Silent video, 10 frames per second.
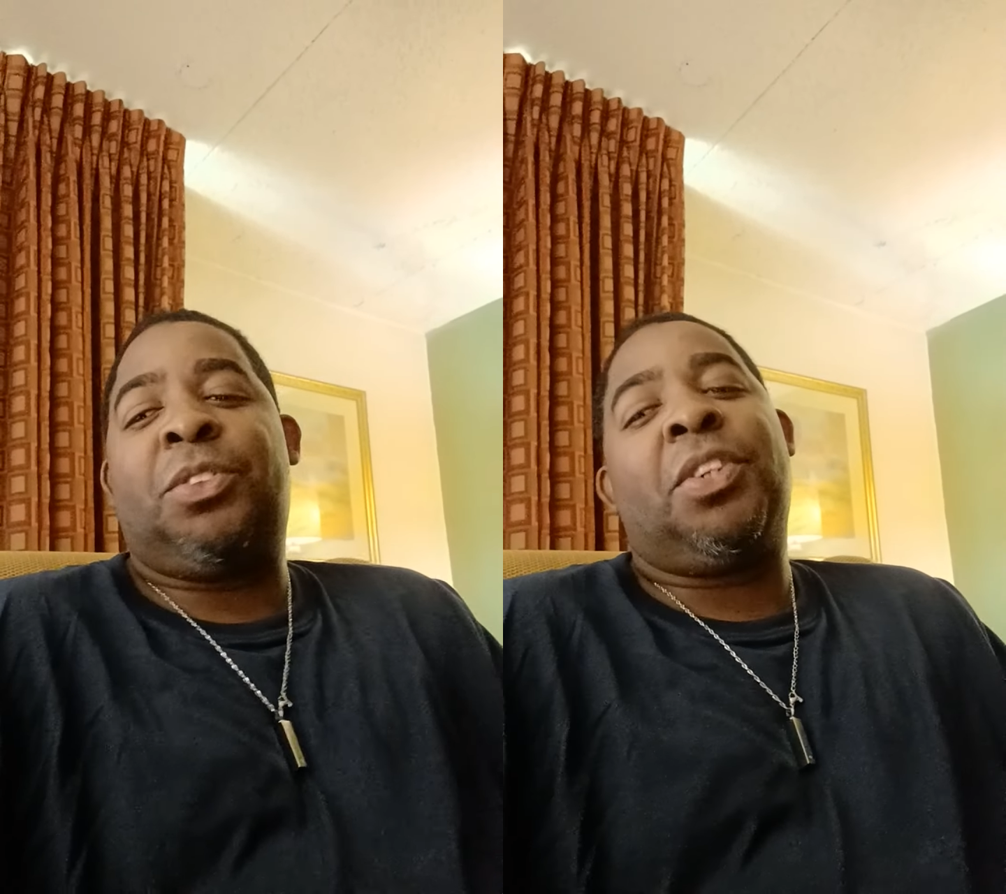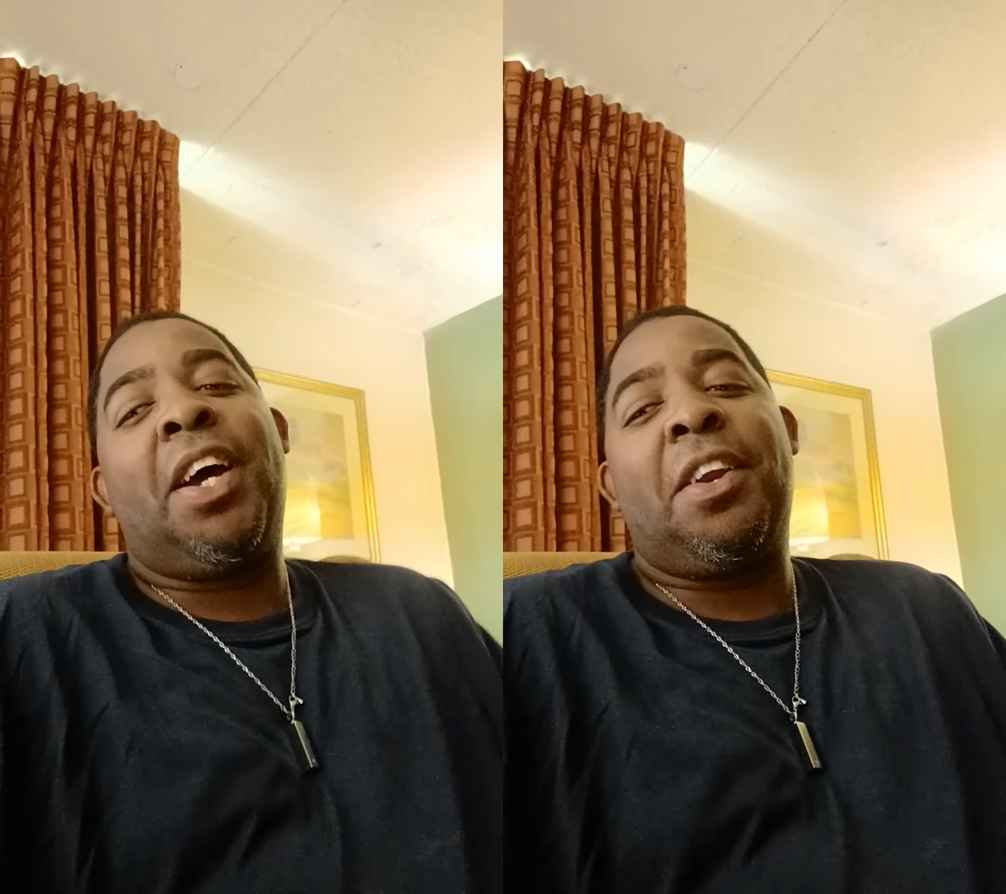
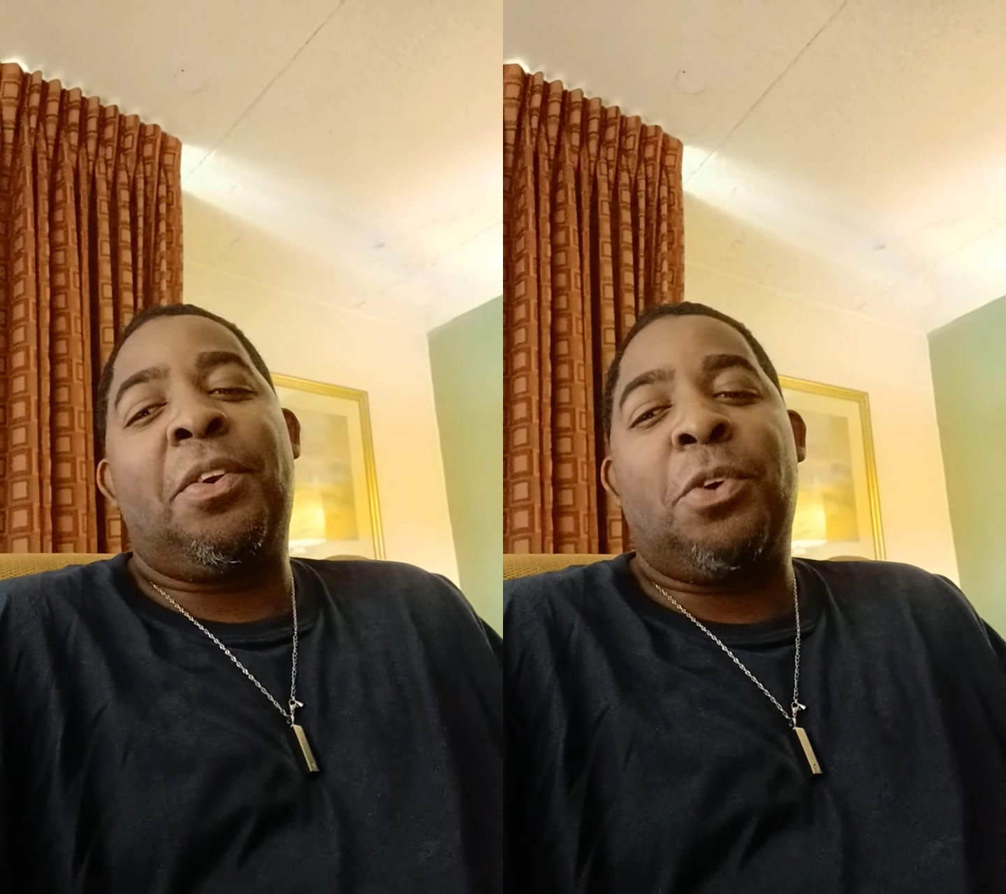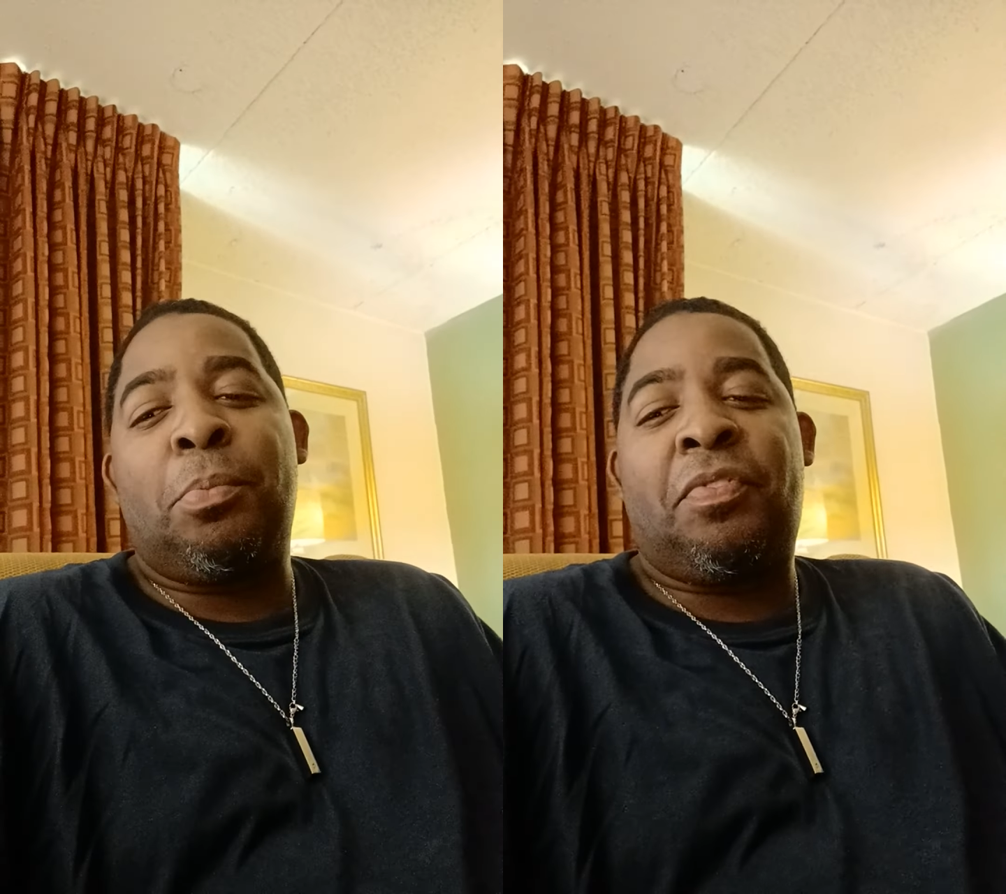trying
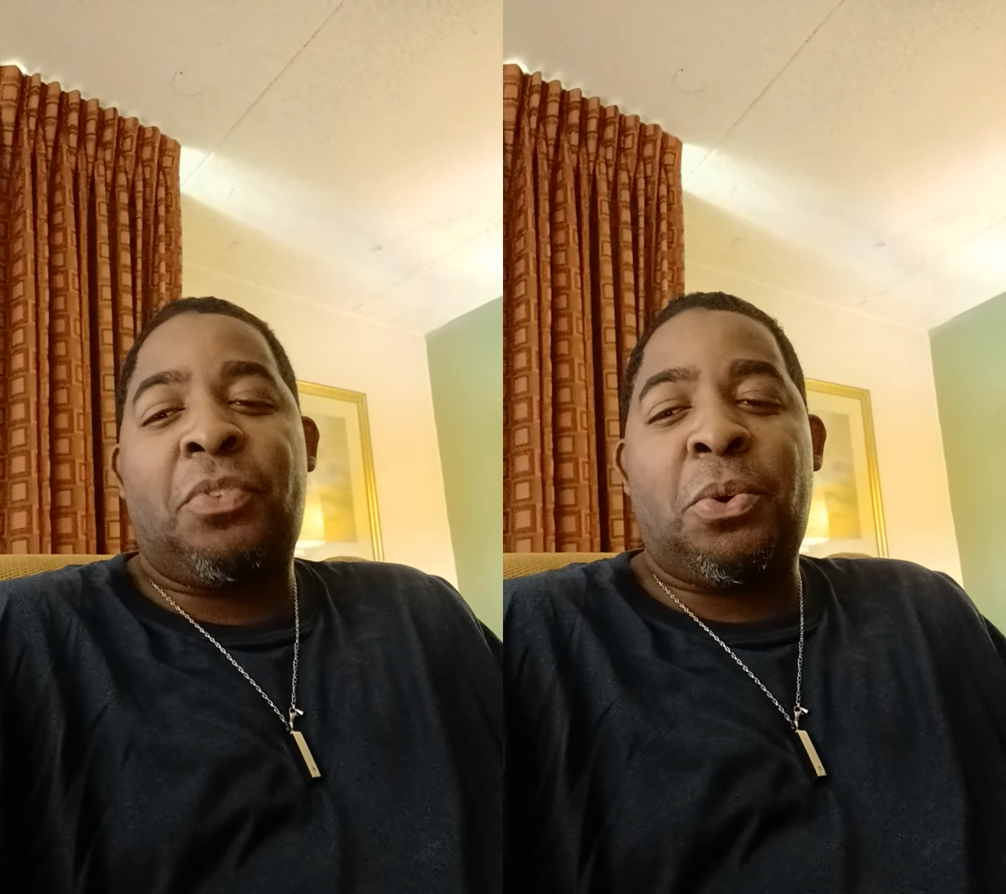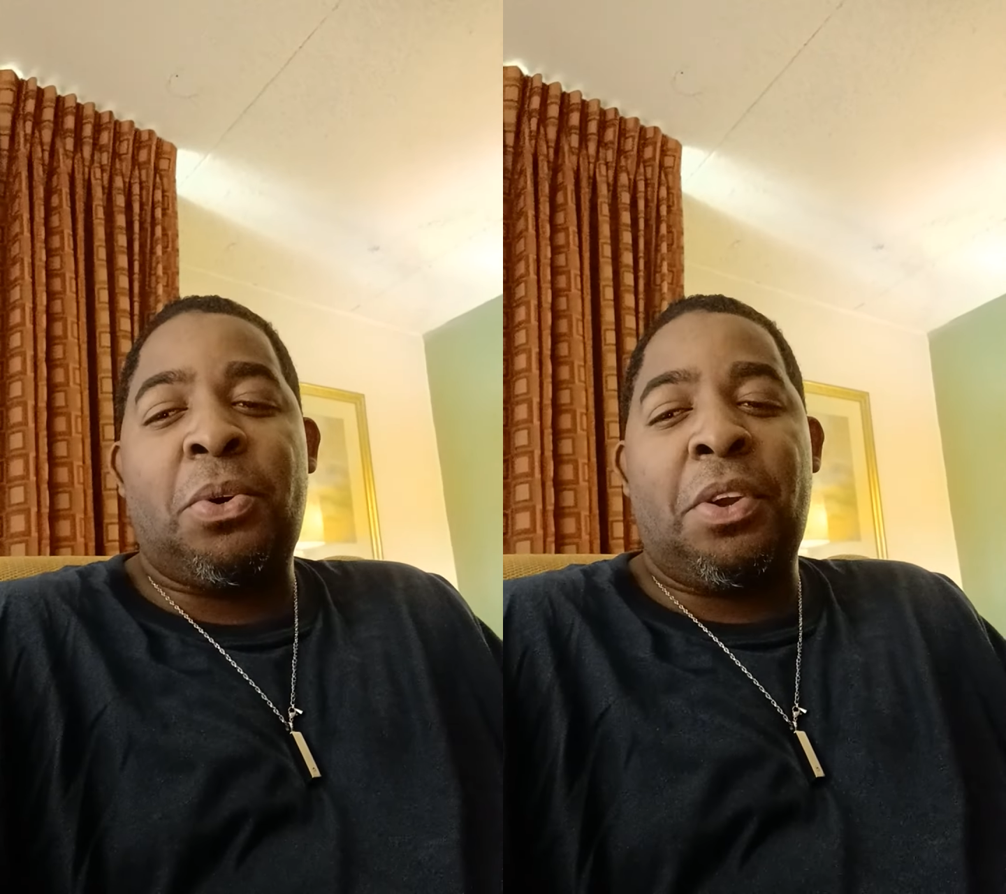to do it
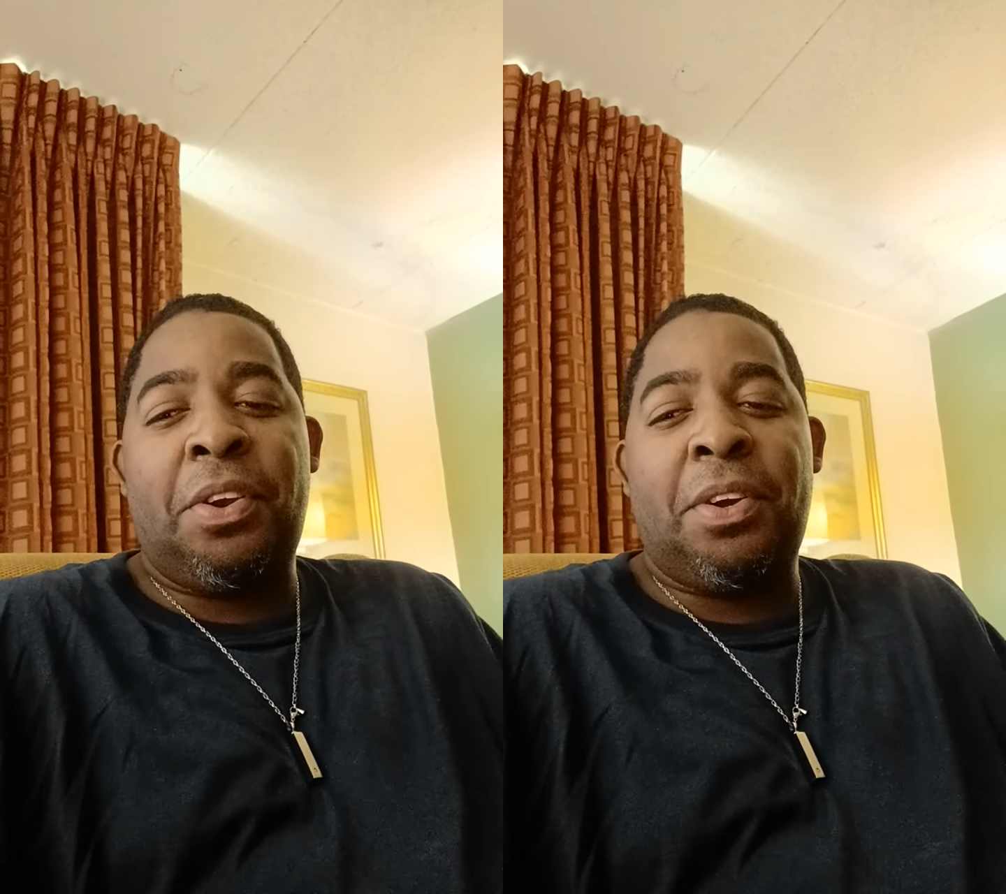before.